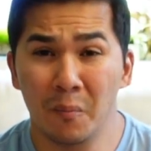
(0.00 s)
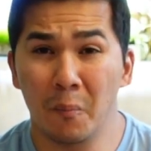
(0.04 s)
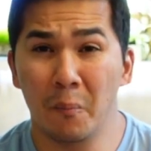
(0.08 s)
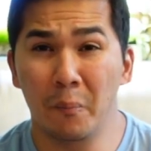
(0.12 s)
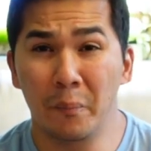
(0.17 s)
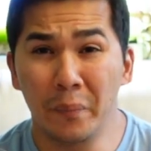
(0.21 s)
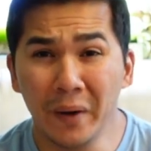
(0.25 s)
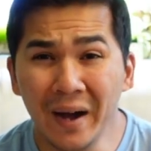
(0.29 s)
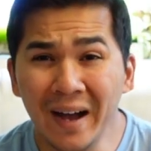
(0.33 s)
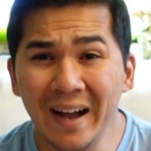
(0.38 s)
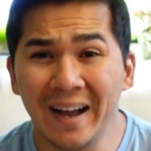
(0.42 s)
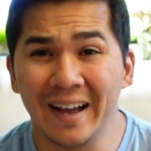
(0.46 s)

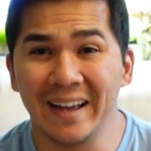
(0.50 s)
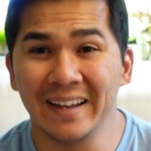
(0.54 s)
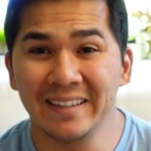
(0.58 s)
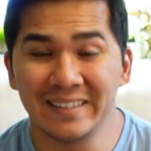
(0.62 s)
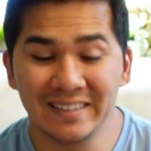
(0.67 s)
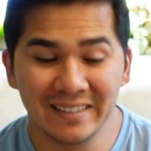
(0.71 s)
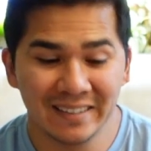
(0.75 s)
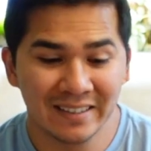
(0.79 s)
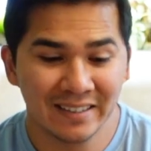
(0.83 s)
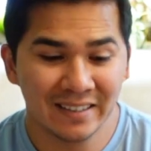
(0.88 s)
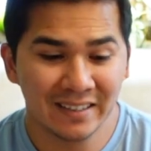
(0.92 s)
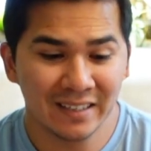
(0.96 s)

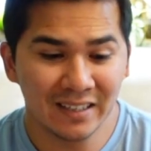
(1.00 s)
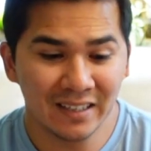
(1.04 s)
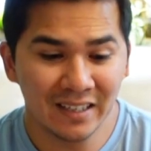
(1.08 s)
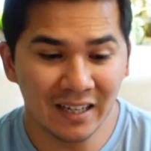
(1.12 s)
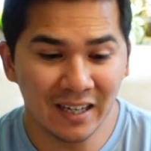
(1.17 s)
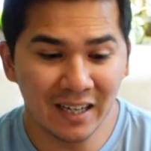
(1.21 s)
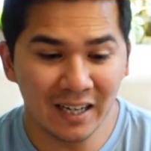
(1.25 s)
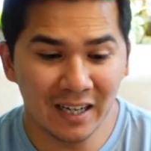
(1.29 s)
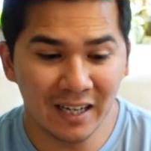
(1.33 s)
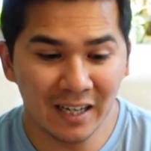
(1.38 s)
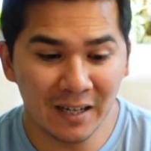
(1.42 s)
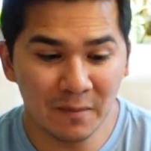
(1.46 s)
but
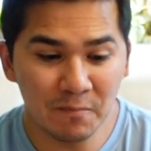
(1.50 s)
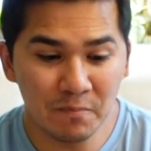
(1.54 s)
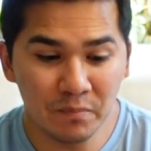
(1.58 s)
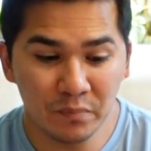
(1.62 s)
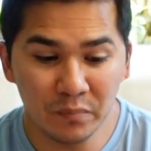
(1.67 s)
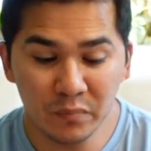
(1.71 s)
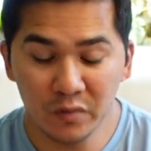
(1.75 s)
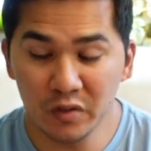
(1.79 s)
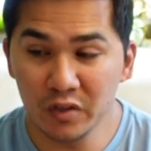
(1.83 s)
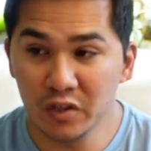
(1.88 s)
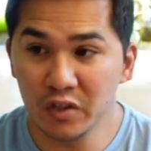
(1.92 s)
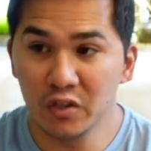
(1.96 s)

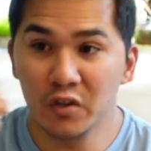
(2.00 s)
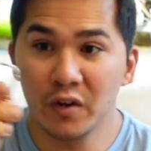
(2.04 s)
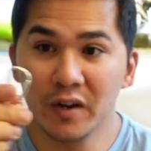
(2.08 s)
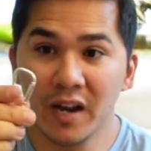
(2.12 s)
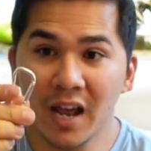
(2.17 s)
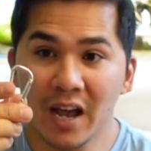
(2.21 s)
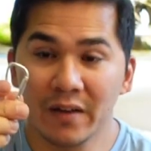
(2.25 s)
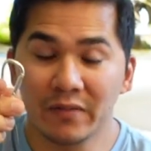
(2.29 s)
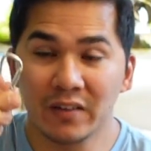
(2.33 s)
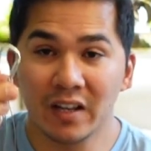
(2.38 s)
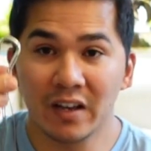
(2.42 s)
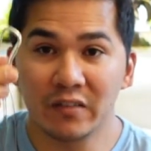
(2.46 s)
you're
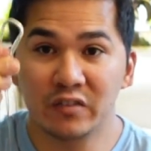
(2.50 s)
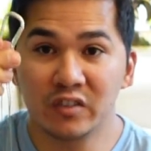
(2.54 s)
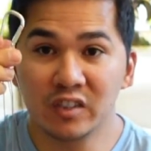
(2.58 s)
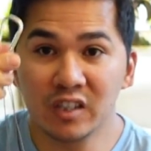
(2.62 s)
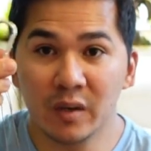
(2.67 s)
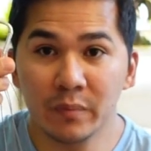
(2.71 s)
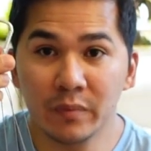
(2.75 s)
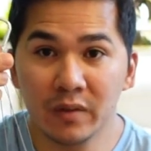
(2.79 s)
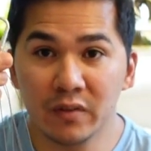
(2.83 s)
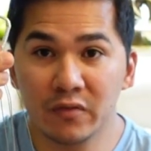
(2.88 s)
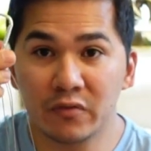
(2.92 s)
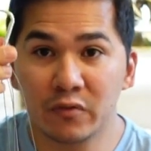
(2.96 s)
gonna have to have
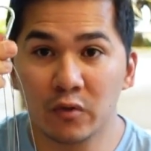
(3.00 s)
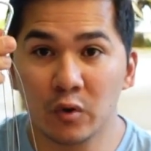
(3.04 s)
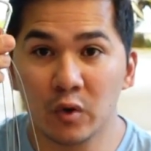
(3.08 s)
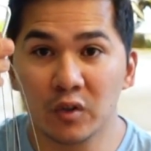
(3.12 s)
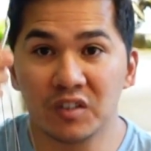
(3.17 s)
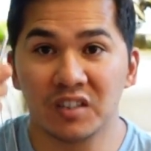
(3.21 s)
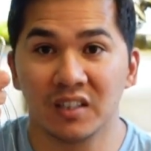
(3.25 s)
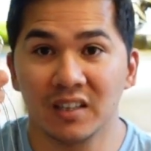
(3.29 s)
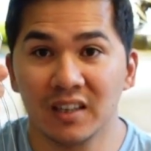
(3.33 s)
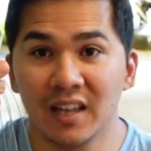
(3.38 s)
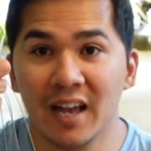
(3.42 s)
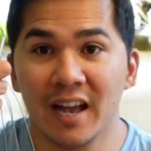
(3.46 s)
something for it
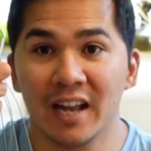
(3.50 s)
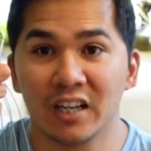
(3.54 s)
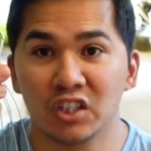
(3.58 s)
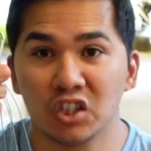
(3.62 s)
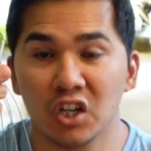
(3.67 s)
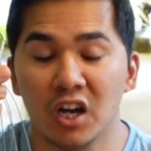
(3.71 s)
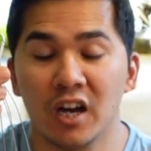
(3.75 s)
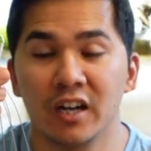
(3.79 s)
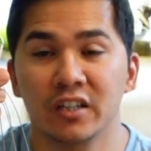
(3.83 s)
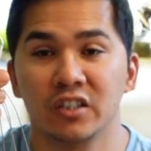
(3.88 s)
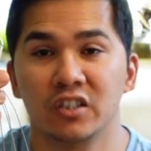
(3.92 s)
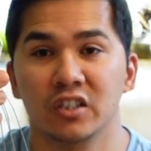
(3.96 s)
to latch
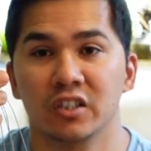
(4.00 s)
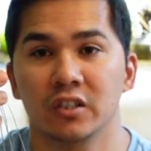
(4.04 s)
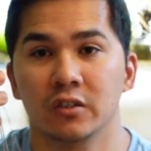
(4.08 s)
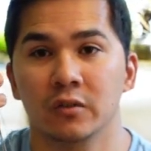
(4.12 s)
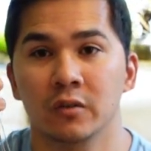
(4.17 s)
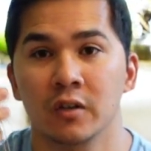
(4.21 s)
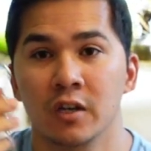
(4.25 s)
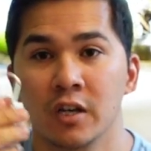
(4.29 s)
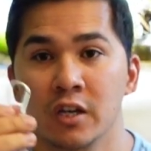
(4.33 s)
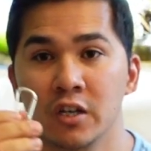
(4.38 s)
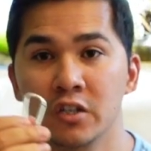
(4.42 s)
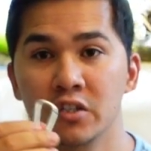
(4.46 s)
onto.
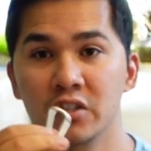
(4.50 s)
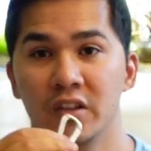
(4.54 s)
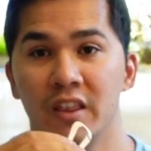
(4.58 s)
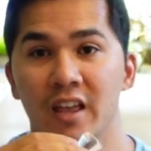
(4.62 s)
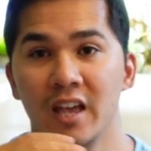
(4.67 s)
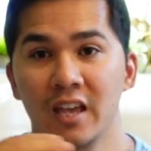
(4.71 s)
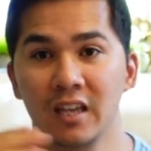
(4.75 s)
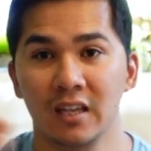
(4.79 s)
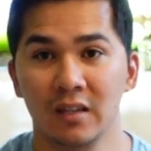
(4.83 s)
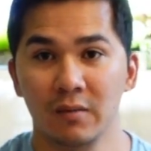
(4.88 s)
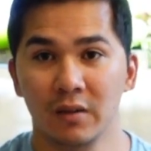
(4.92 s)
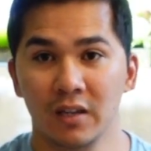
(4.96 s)
So
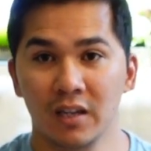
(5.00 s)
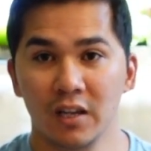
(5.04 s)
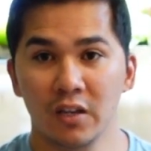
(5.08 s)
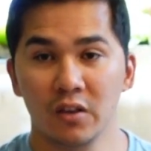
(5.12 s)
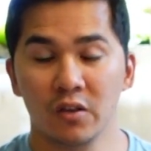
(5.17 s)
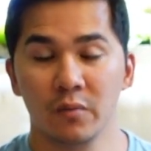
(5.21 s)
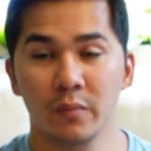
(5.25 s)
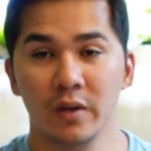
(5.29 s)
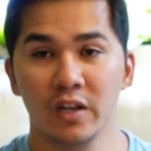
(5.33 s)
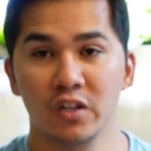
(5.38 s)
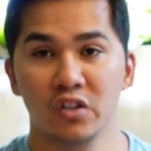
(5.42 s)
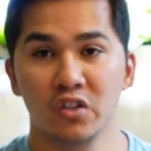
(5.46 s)
that
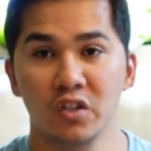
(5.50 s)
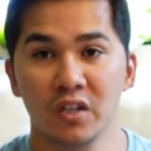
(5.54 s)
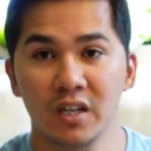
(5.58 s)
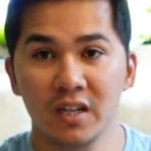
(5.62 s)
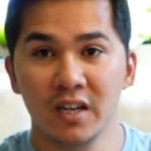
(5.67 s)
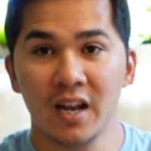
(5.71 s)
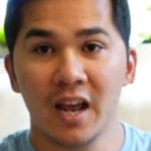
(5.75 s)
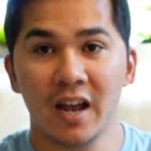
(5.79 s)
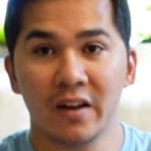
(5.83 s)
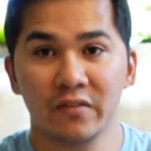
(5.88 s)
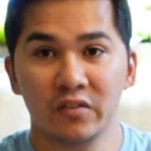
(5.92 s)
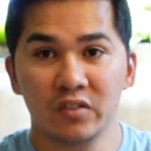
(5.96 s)
either means you need
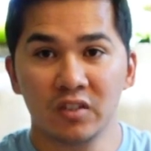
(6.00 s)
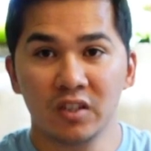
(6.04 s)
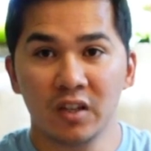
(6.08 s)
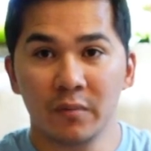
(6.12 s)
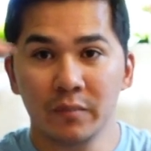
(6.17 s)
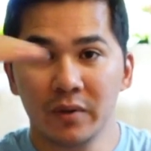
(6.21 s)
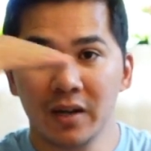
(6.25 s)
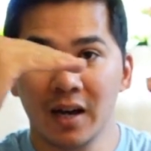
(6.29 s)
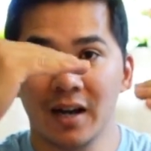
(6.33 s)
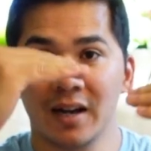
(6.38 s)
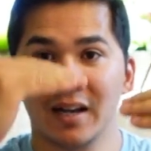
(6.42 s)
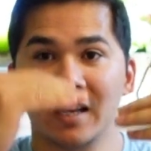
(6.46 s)
to have
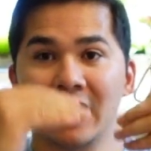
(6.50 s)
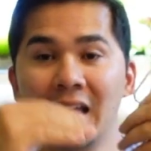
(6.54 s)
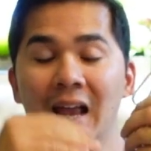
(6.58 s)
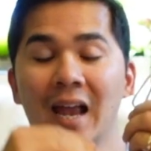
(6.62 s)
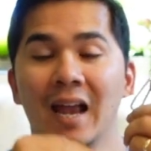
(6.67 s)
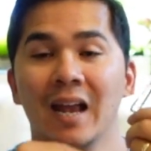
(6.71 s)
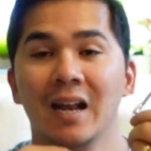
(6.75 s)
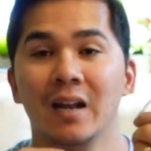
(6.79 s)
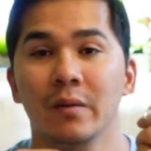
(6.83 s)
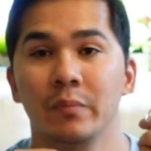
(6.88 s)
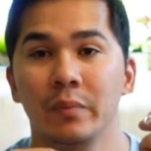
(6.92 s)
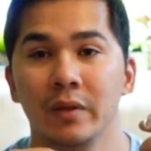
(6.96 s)
some kind of
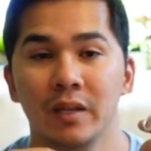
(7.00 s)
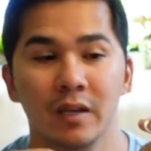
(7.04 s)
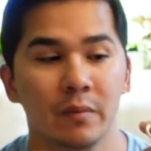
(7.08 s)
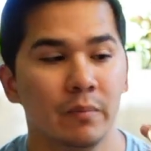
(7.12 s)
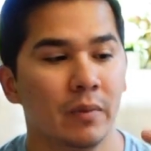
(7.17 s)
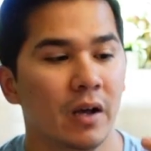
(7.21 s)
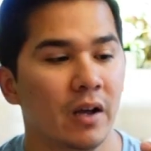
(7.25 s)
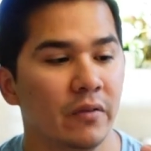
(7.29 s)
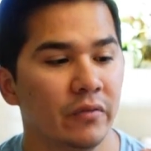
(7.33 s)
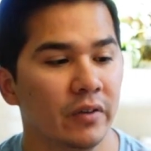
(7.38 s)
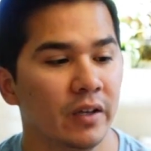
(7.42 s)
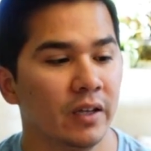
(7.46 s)
canopy
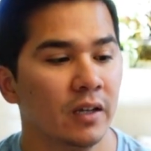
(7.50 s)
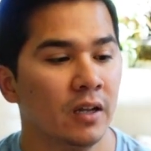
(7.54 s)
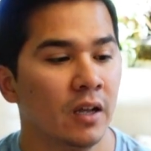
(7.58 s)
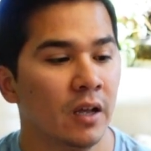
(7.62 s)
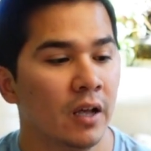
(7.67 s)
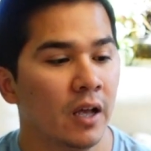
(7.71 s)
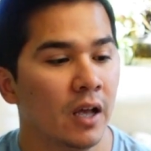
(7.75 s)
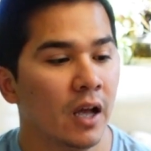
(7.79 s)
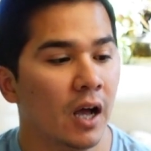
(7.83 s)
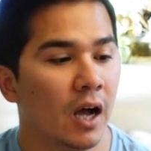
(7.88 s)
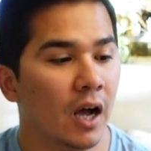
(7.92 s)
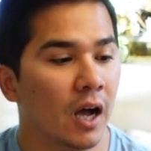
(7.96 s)
above it,
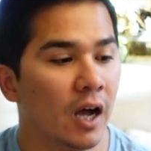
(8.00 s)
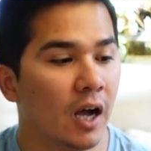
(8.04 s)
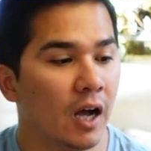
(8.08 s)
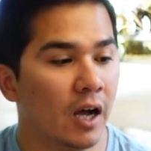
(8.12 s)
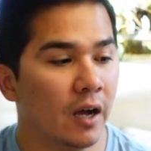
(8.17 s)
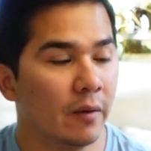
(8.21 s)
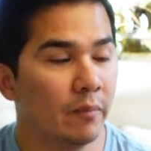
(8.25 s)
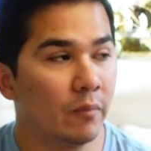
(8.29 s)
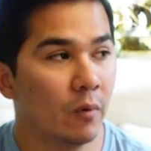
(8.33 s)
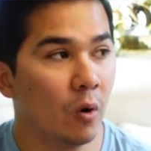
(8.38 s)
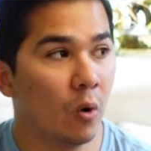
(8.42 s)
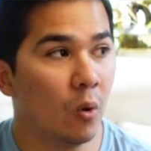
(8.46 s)

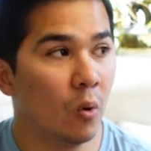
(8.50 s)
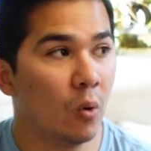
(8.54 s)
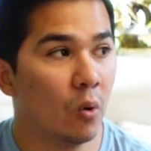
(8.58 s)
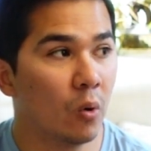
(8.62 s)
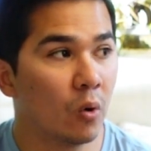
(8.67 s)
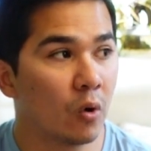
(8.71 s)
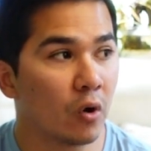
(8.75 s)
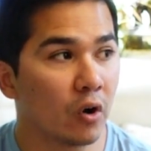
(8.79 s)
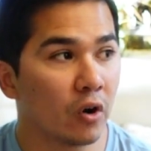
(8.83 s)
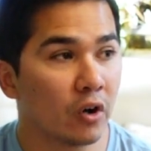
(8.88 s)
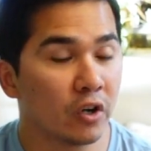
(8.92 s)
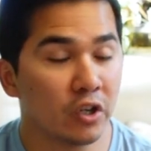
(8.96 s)

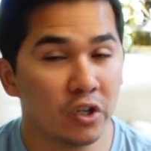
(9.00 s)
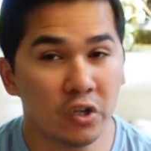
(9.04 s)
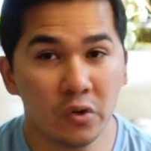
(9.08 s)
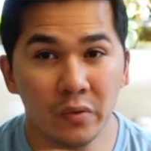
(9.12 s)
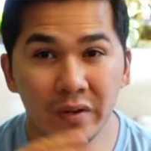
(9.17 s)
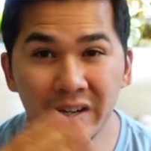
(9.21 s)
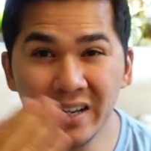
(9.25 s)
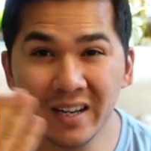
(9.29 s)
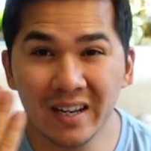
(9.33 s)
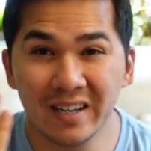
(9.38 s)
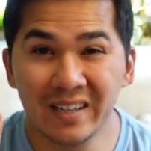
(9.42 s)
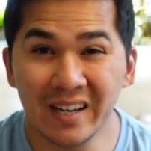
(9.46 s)
or you
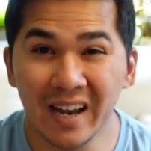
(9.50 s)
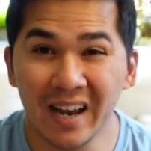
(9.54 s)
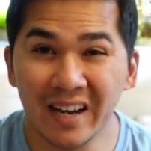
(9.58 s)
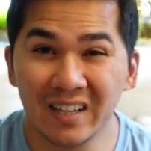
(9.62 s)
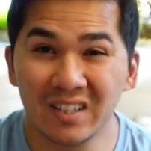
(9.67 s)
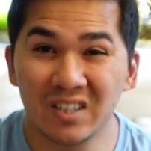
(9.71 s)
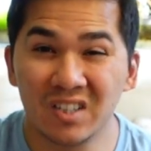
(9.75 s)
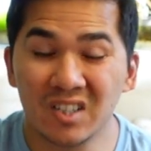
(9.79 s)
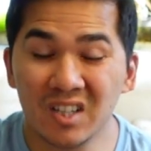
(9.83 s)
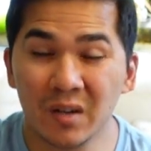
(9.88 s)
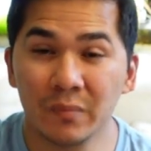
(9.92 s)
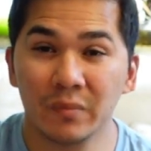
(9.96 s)
need to
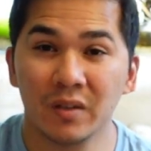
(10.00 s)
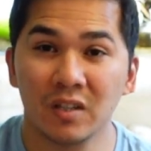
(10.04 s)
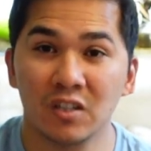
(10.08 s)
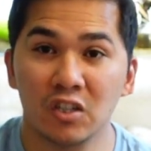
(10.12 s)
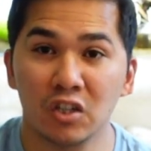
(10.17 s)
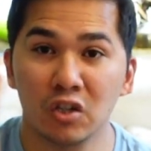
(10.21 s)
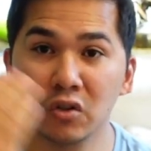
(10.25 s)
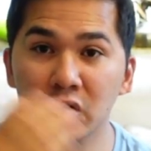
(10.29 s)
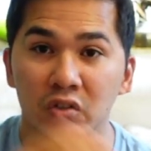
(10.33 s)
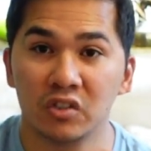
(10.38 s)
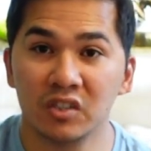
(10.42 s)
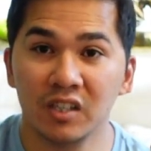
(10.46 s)
attach something
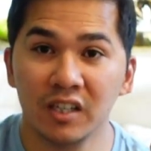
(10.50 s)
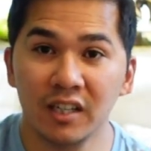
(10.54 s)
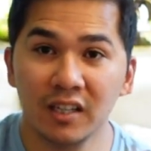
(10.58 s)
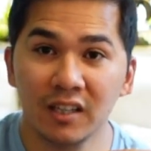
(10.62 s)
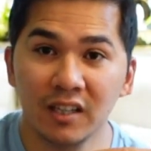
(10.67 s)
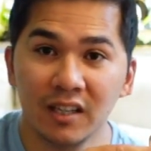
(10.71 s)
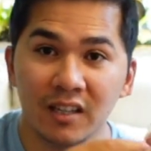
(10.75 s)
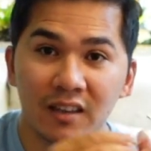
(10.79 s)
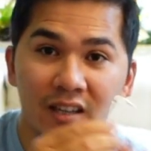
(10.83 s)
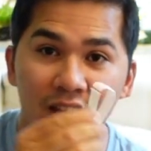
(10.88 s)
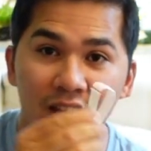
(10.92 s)
to your ceiling